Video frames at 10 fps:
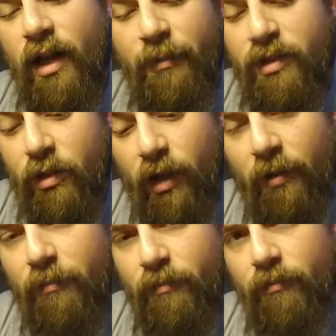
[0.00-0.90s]
I'm
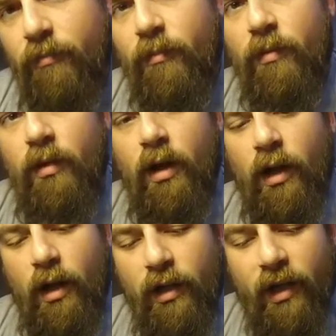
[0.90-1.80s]
going
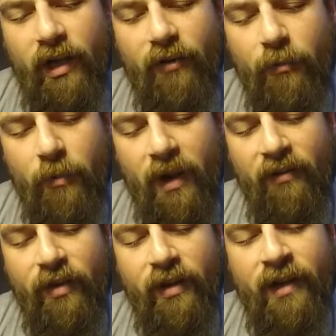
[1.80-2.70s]
to give them the
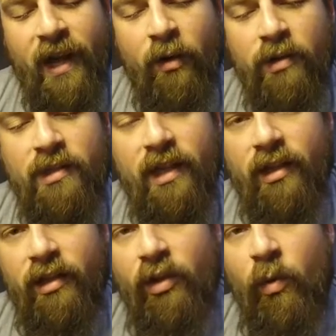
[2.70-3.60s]
benefit of the doubt and say
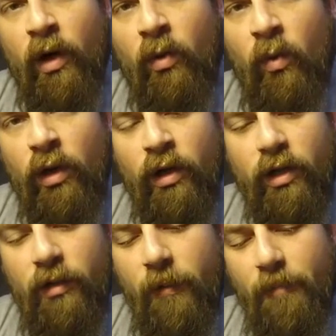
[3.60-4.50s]
that the new one will work.
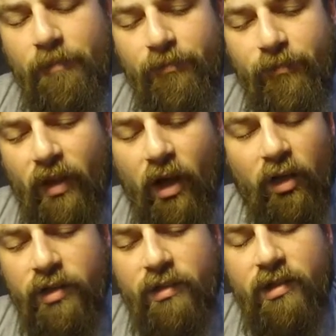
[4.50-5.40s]

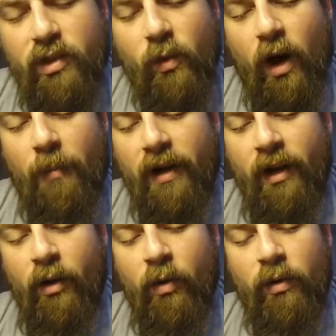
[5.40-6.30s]
I'll just swap it
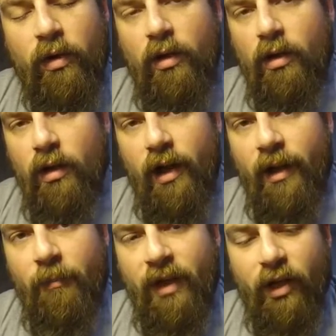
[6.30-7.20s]
out
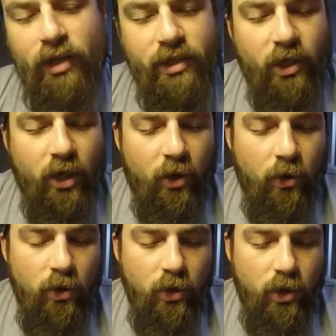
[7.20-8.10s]
and be good to go.